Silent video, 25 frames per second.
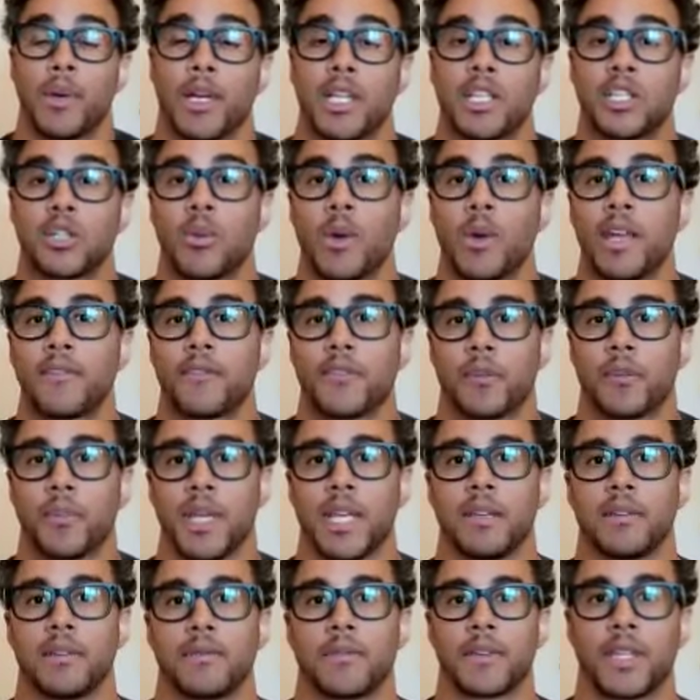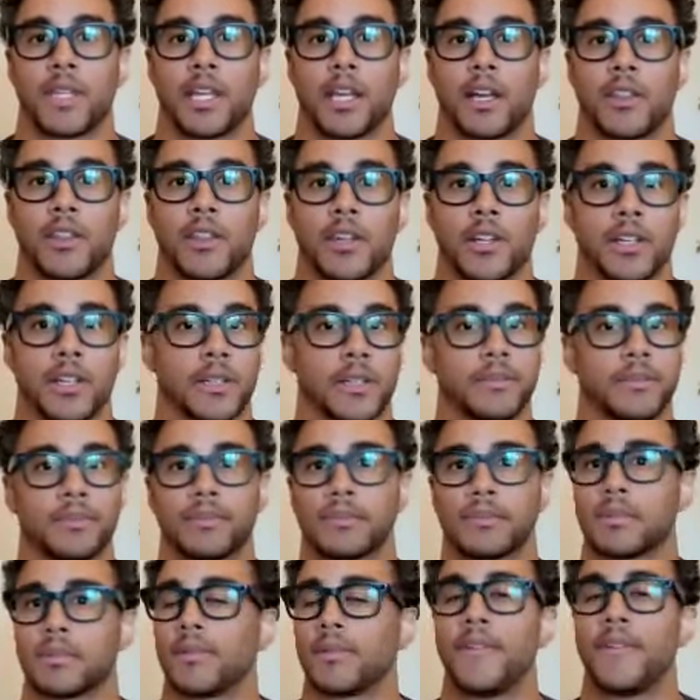But he's away from me for the
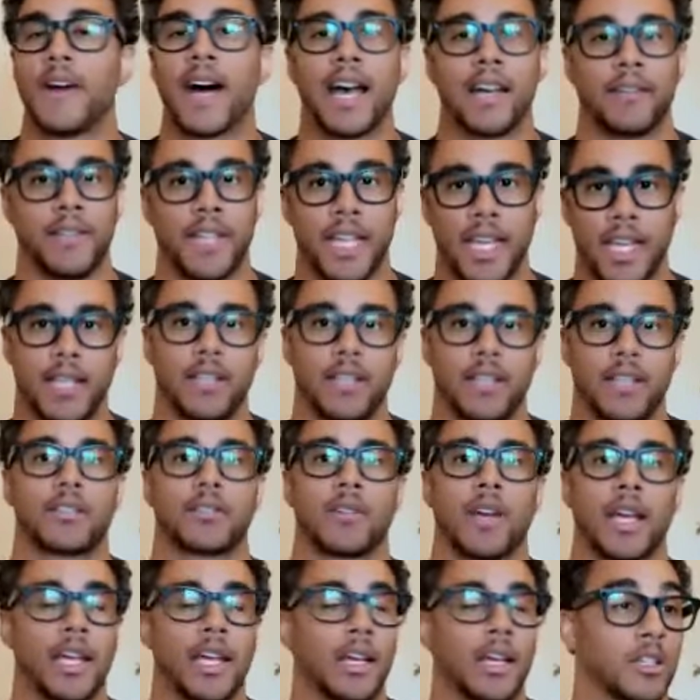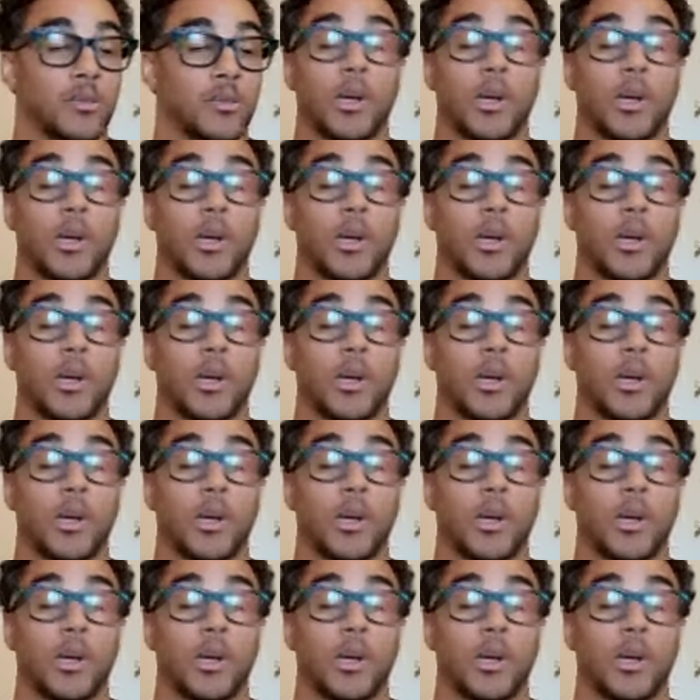other 5 days, right?